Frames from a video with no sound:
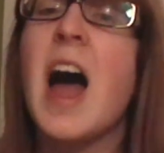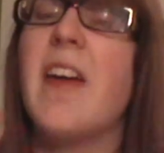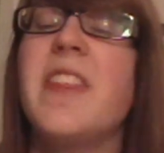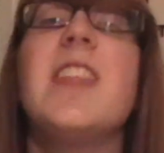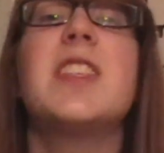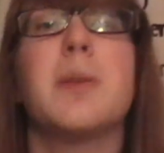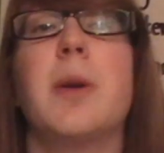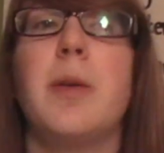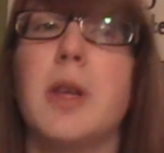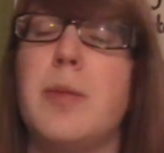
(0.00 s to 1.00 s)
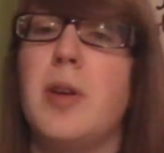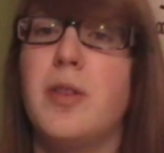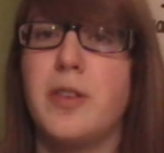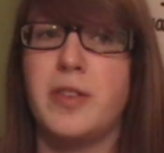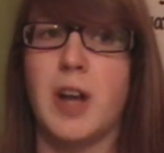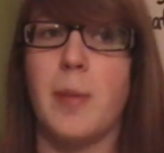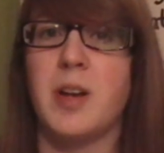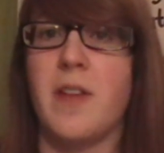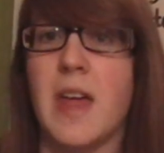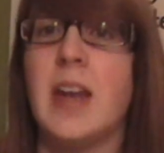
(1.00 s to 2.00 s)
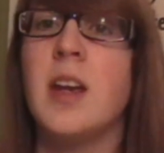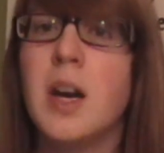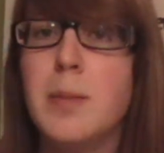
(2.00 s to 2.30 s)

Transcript: I think that's a really beautiful phenomenon that